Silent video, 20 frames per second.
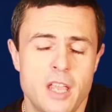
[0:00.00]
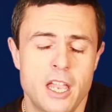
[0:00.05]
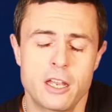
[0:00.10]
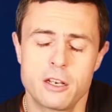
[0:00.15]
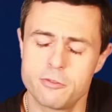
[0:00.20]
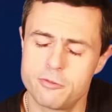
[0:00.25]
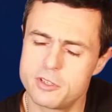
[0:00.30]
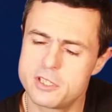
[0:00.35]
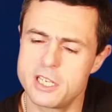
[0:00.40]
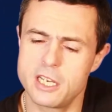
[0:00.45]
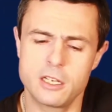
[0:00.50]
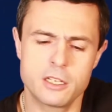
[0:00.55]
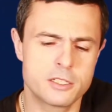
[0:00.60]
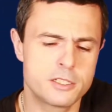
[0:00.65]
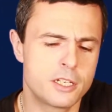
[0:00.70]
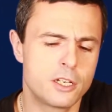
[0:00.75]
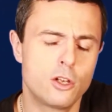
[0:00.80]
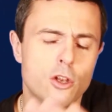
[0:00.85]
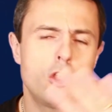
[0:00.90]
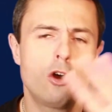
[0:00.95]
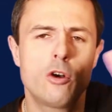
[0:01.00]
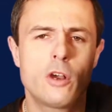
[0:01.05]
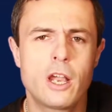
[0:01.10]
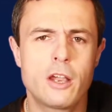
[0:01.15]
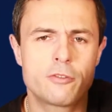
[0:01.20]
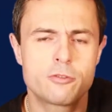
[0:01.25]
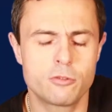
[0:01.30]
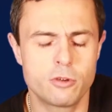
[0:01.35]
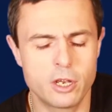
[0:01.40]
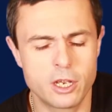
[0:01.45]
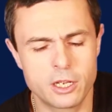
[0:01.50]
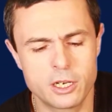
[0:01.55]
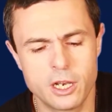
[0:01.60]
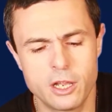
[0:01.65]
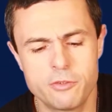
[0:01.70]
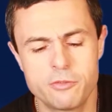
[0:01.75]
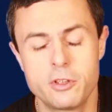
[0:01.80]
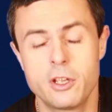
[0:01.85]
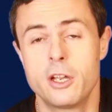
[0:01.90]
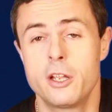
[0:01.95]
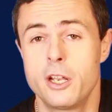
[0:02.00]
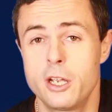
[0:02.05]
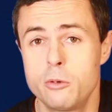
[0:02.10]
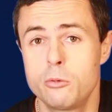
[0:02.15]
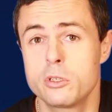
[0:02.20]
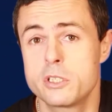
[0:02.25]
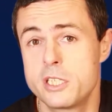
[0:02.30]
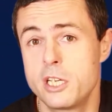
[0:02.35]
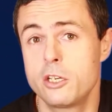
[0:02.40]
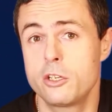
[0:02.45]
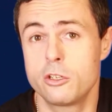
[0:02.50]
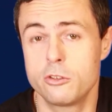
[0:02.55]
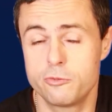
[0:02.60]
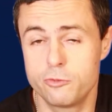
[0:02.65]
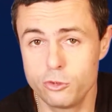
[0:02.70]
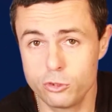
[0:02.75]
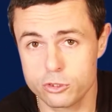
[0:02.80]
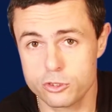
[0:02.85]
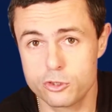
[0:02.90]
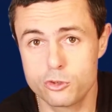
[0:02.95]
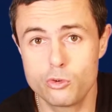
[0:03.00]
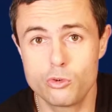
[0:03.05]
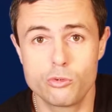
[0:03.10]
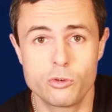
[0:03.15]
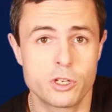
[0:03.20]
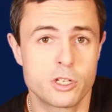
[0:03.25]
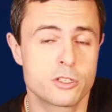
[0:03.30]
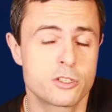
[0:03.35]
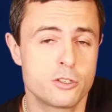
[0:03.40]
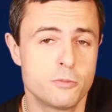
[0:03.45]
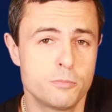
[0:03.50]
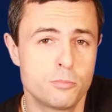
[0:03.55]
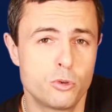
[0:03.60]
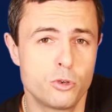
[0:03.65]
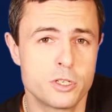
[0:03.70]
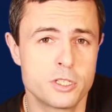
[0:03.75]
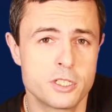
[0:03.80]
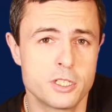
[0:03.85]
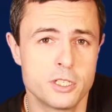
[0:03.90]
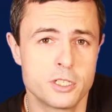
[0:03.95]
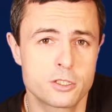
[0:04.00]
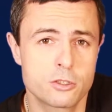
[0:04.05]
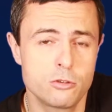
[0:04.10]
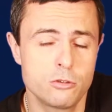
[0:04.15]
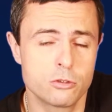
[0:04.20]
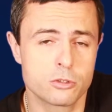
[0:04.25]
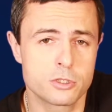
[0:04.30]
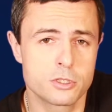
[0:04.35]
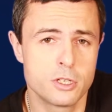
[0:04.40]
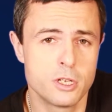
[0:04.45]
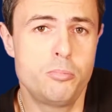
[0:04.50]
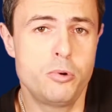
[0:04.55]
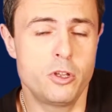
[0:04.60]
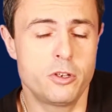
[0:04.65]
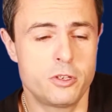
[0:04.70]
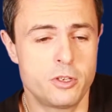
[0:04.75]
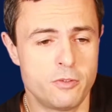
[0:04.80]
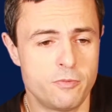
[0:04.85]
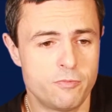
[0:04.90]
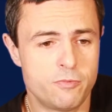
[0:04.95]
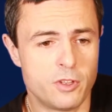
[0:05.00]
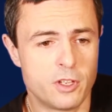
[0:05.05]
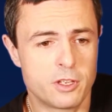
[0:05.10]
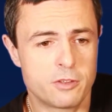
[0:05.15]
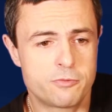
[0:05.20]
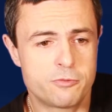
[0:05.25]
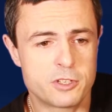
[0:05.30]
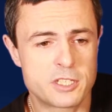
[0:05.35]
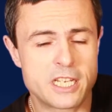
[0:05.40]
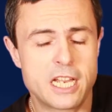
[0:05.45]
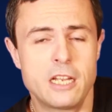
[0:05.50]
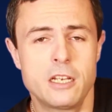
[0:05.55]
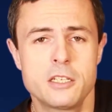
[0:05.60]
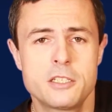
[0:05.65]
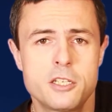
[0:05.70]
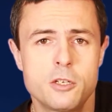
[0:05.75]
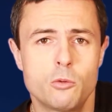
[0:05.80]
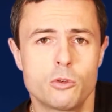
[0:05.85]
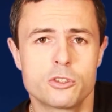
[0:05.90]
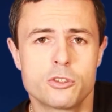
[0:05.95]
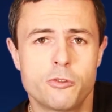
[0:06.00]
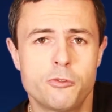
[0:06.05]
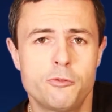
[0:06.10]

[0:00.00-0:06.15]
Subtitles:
They had a fatality long after I had left there, and I will tell you the full story at some point in this course. But the fatality was a